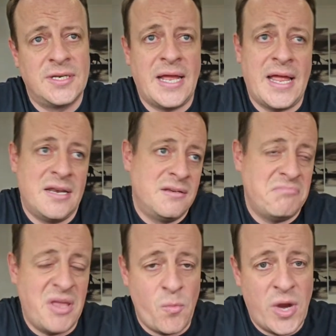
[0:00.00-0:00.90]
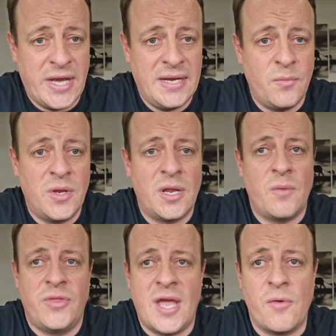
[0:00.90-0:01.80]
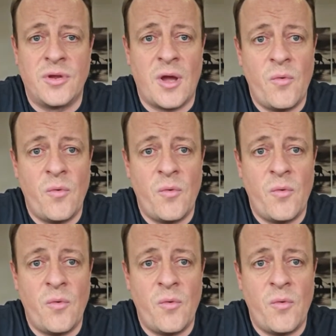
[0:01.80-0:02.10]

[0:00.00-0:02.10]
and it went in, and the own goal.